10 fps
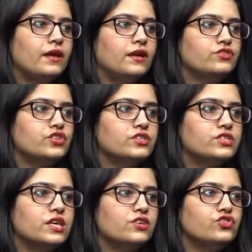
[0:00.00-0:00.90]
in
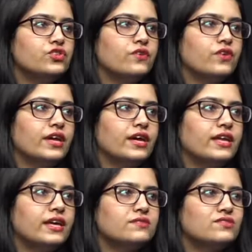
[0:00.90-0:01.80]
genetic engineering?
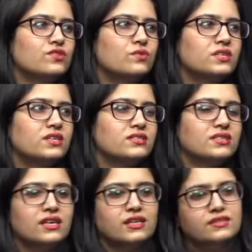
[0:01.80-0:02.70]
Any guesses over this,
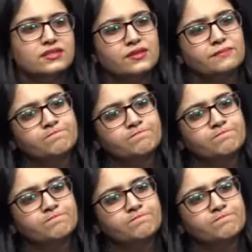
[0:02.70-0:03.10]
kids?